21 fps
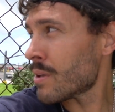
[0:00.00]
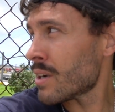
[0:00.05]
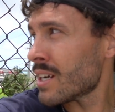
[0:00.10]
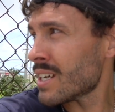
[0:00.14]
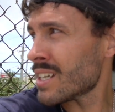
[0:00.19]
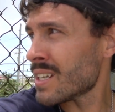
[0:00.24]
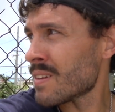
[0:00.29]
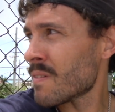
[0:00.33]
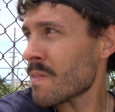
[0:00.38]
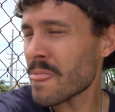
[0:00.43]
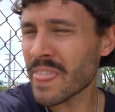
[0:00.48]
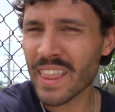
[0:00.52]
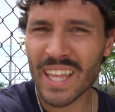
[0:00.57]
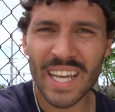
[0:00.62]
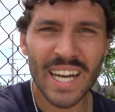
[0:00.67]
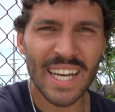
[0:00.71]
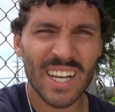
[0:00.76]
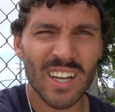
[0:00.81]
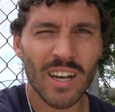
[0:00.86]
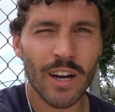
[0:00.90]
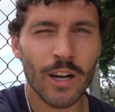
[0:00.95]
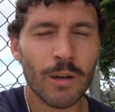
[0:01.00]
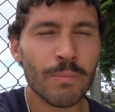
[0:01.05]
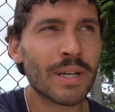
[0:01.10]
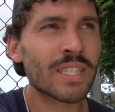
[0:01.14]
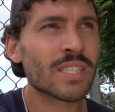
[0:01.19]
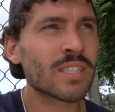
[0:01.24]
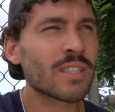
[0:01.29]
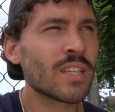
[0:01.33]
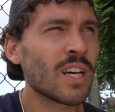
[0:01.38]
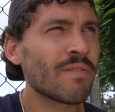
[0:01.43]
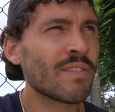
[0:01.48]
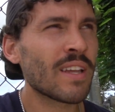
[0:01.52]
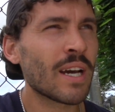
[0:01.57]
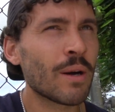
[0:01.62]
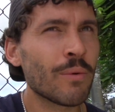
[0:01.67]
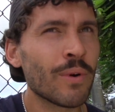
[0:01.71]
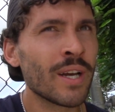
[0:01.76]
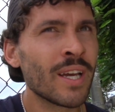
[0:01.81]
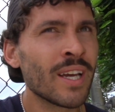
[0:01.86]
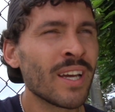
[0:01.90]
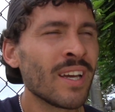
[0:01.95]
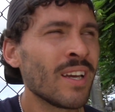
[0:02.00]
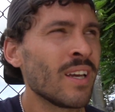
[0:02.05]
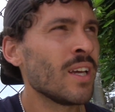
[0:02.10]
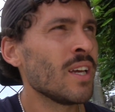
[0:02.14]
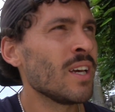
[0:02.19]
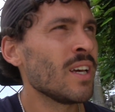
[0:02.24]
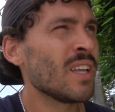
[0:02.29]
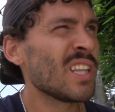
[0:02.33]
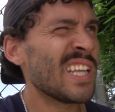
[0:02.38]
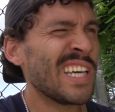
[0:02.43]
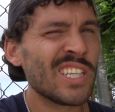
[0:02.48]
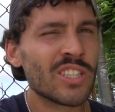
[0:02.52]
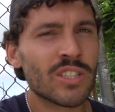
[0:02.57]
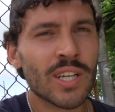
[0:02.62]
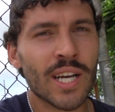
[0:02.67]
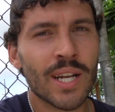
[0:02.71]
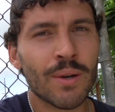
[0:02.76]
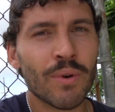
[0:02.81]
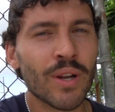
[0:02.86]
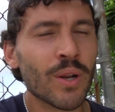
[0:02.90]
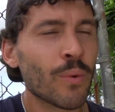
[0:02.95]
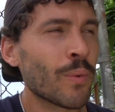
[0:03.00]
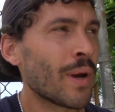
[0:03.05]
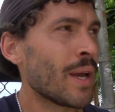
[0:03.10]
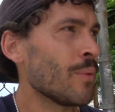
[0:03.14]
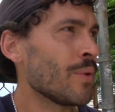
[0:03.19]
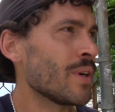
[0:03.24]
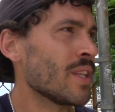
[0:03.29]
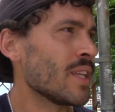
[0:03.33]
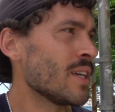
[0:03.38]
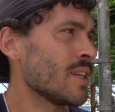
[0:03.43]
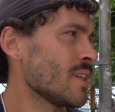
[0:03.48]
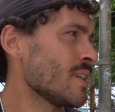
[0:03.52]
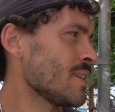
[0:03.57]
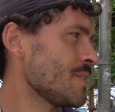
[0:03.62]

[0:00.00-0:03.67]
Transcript: and kind of guard my stuff that way. They didn't try to run away with it.